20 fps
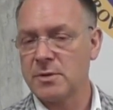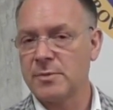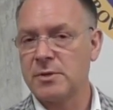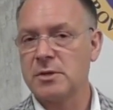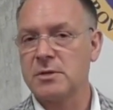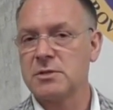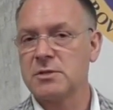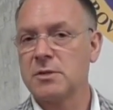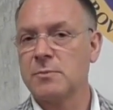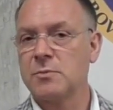some
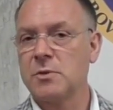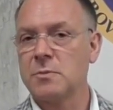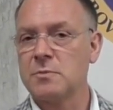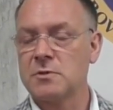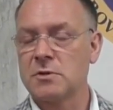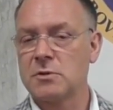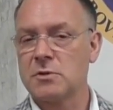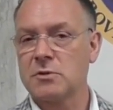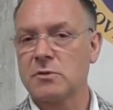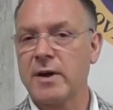of these
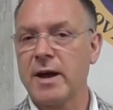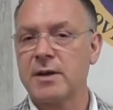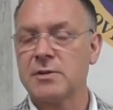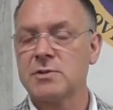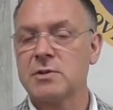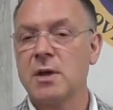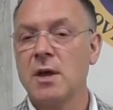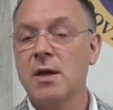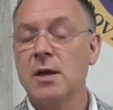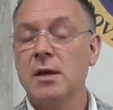symptoms of
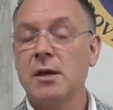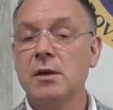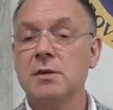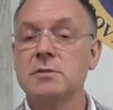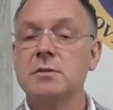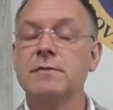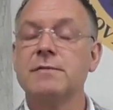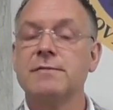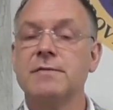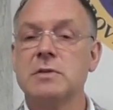stress
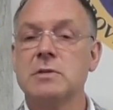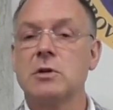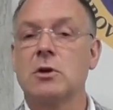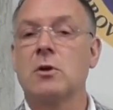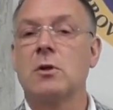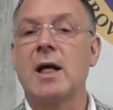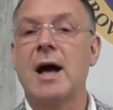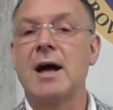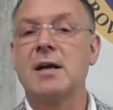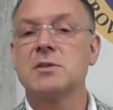is the
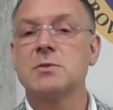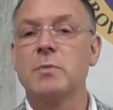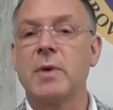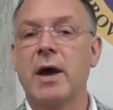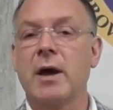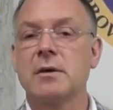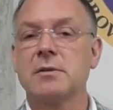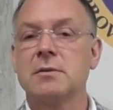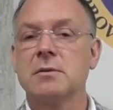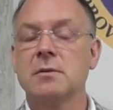physical
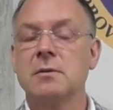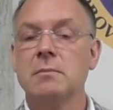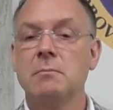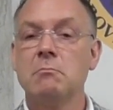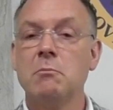aspect.